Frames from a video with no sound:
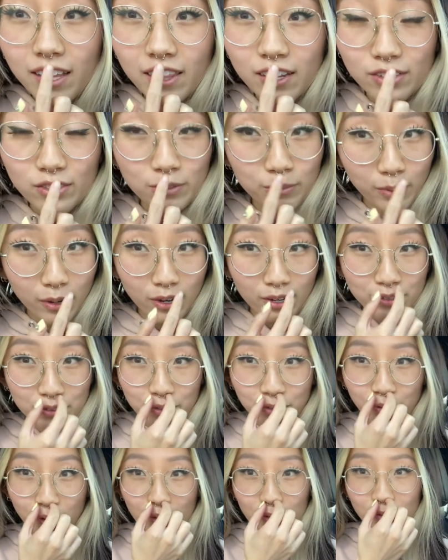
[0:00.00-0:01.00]
there's a ball
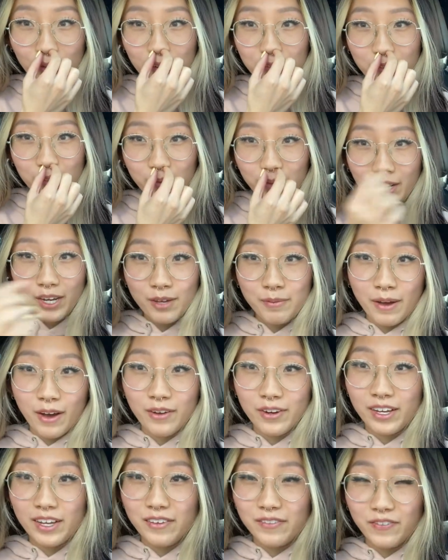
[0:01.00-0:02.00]
so i don't have to worry
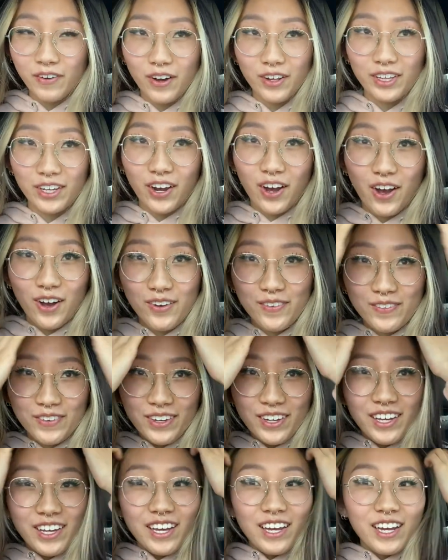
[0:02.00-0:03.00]
about it falling off
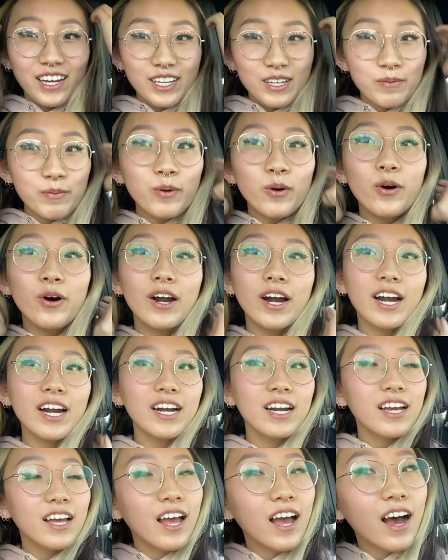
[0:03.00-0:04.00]
anymore
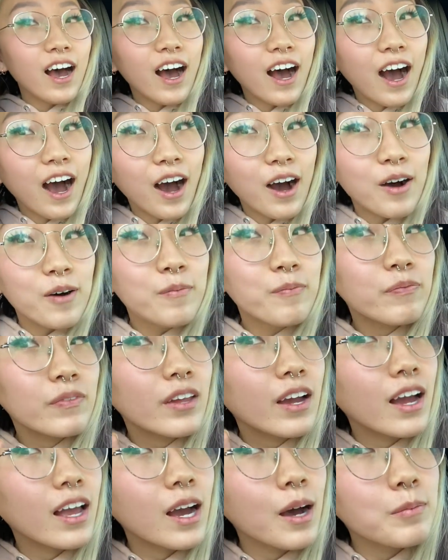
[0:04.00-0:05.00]
um,
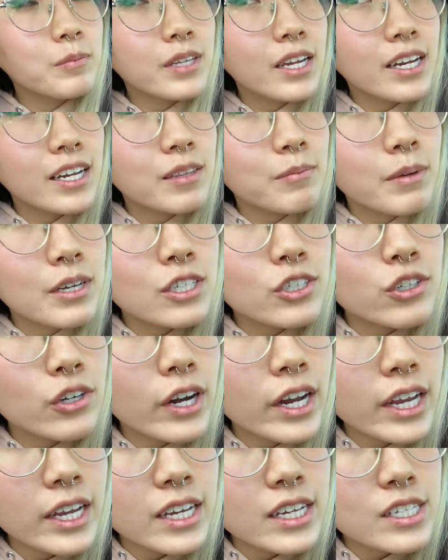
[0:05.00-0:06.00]
i updated my
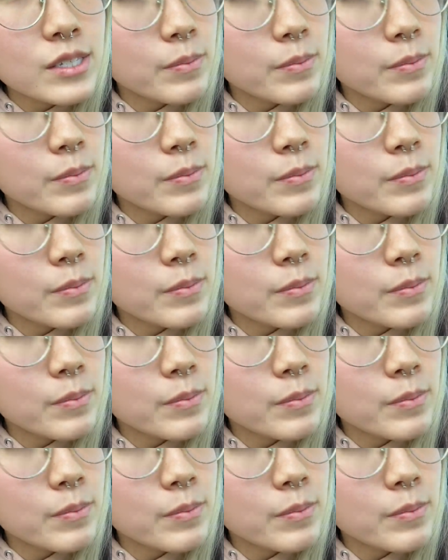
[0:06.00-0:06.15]
tragus